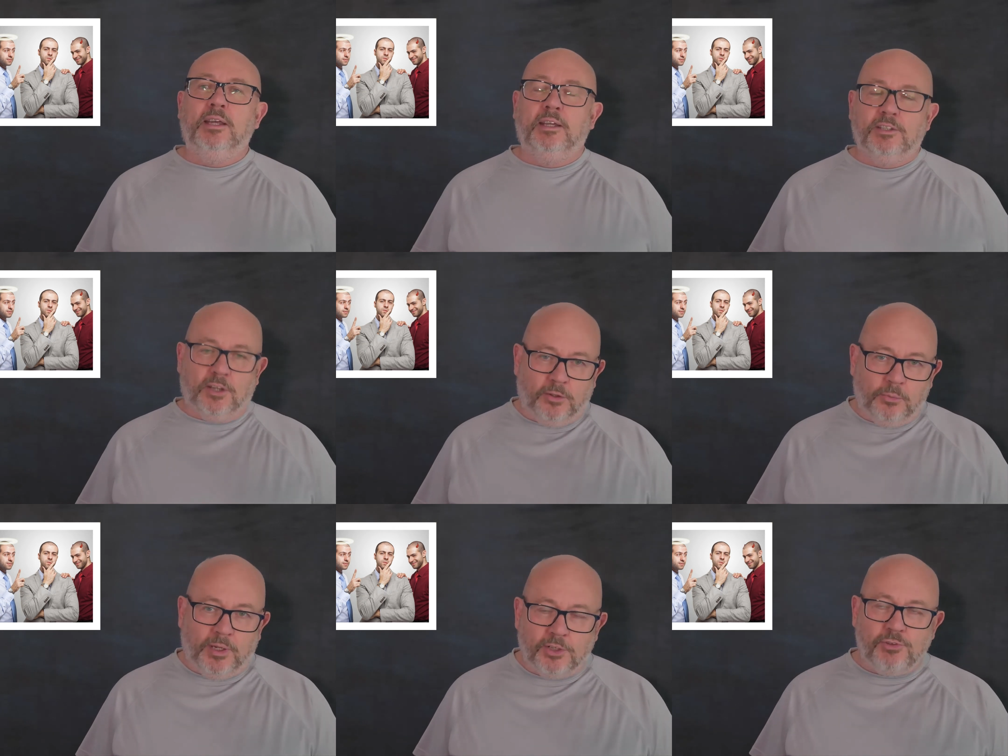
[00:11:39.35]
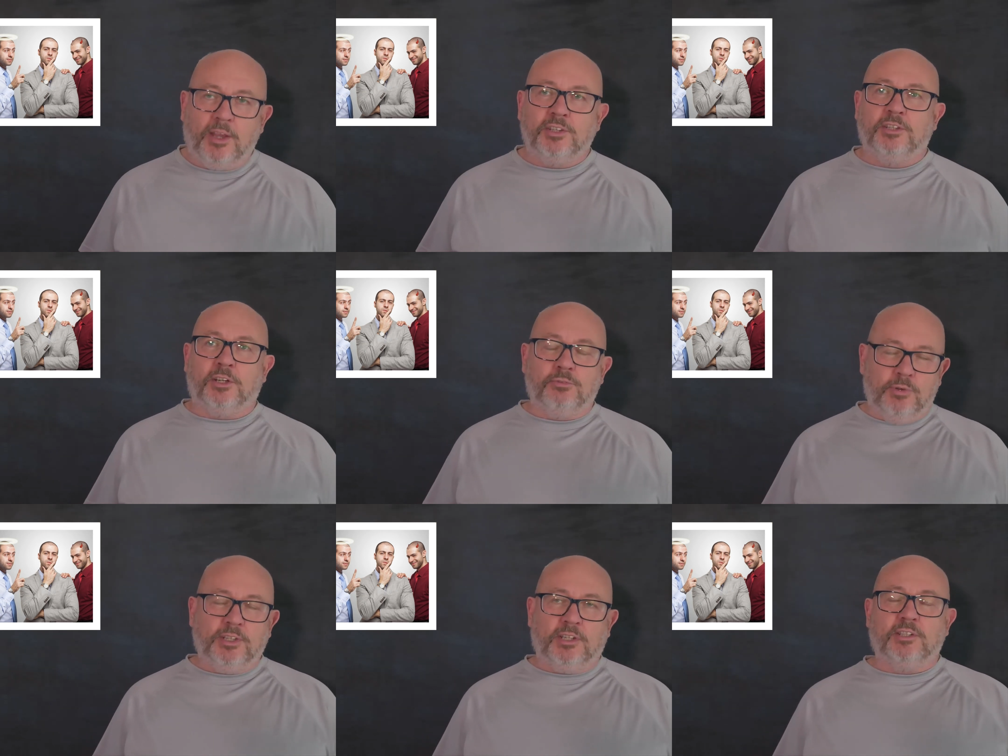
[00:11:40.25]
so that we address the
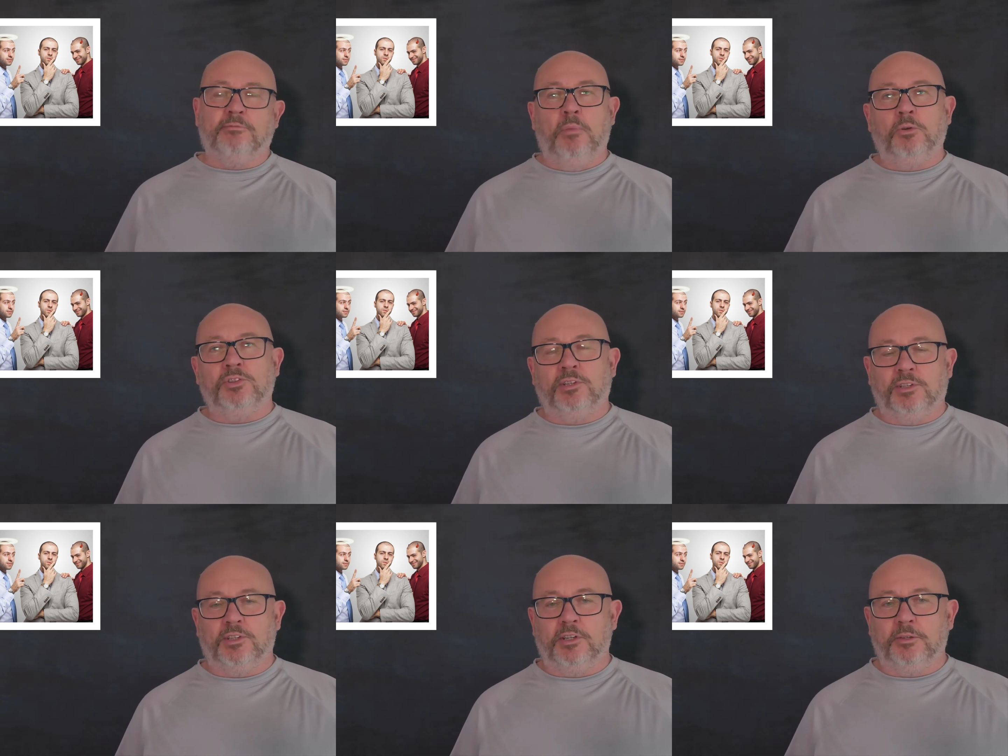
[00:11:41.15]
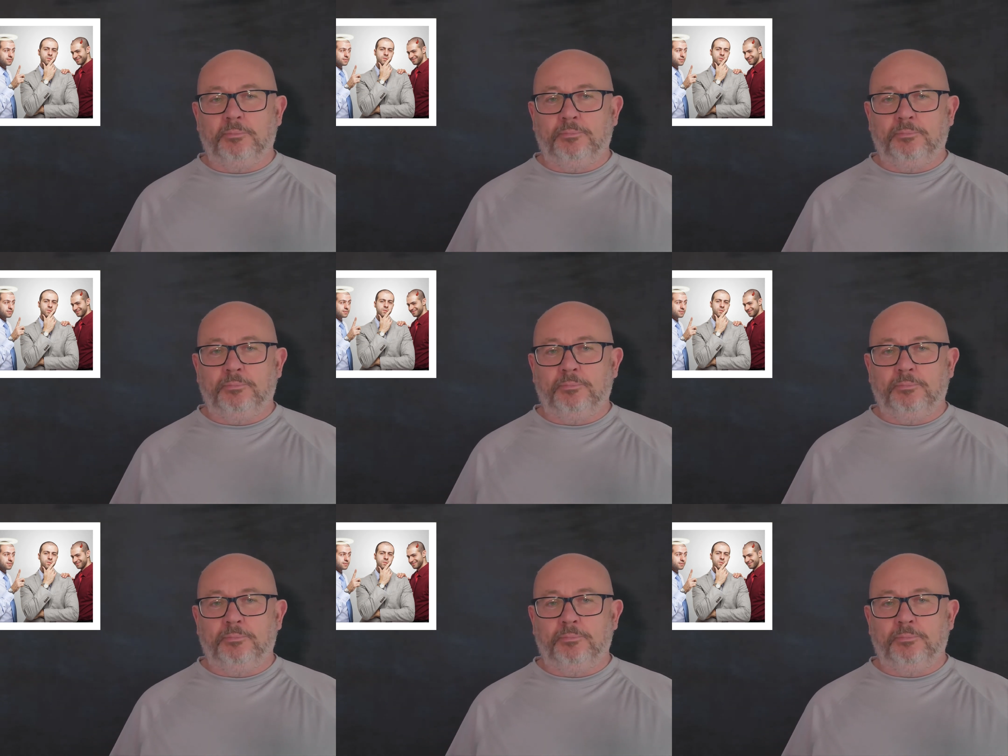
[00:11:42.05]
risks of most concern.